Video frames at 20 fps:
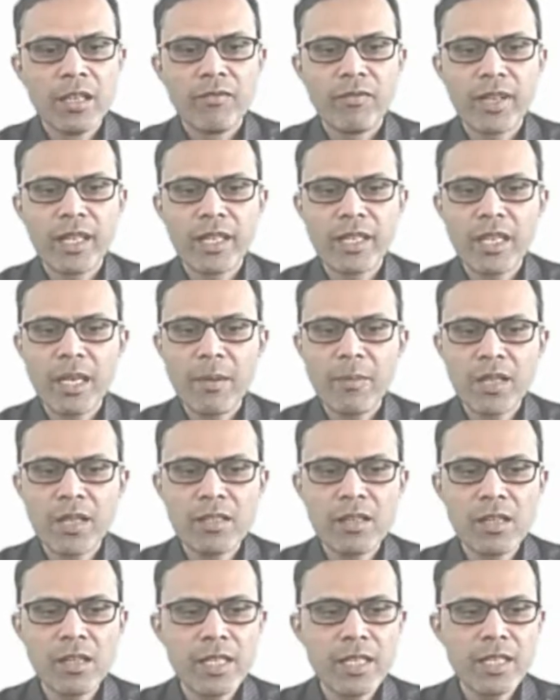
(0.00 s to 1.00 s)
where
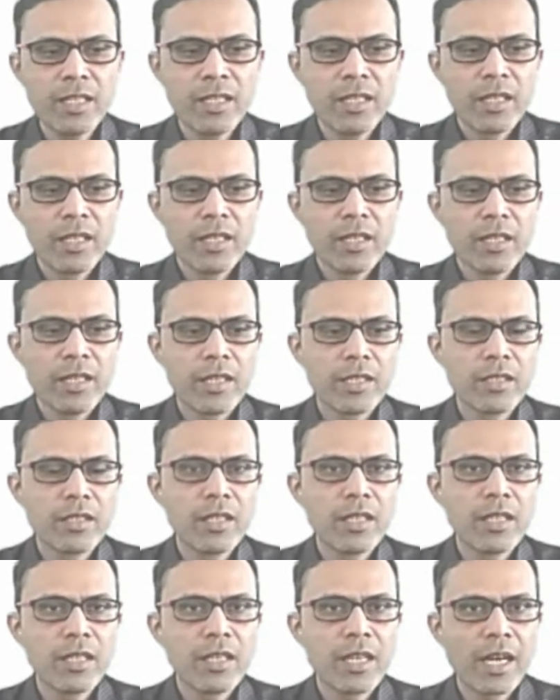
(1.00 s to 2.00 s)
capital D is
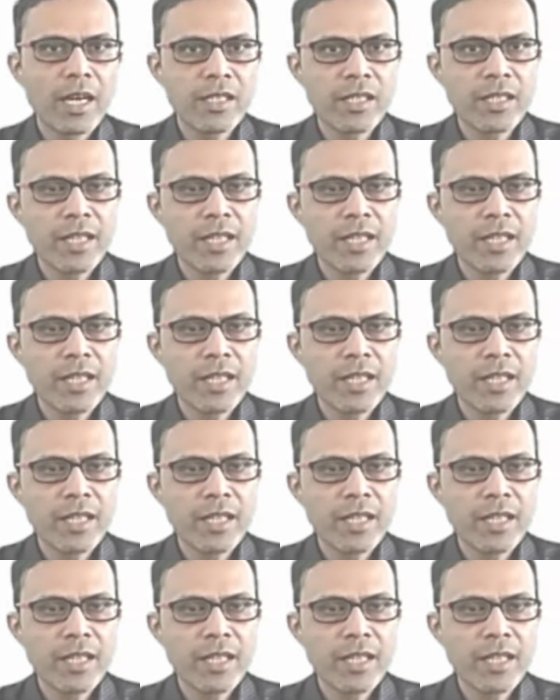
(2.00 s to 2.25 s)
the larger